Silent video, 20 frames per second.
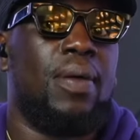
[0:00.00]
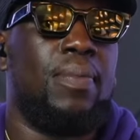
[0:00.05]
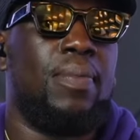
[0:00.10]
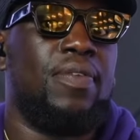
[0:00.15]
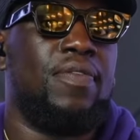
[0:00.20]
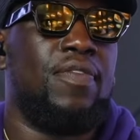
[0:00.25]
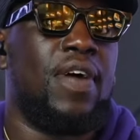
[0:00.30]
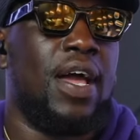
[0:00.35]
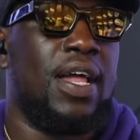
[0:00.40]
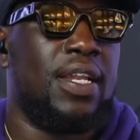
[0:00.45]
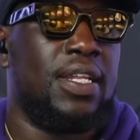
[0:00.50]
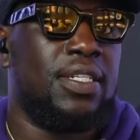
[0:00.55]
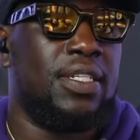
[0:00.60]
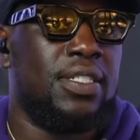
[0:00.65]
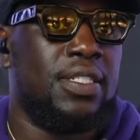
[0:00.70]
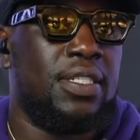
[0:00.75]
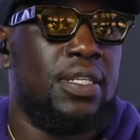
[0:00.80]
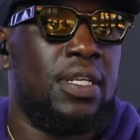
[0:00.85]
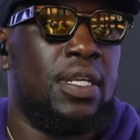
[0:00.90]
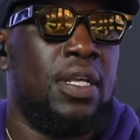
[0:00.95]
and violence,
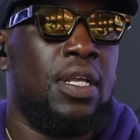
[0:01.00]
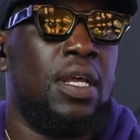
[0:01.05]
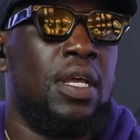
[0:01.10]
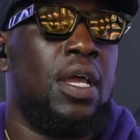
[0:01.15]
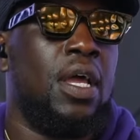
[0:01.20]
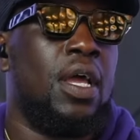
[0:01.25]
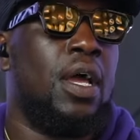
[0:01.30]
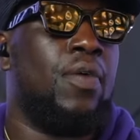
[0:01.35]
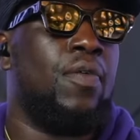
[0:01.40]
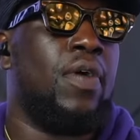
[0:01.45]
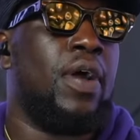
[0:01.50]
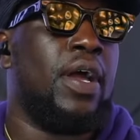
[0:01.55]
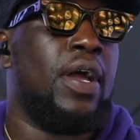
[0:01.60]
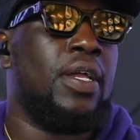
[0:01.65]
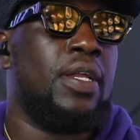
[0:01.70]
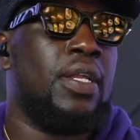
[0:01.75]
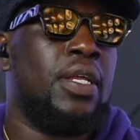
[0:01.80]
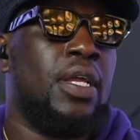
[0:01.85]
right?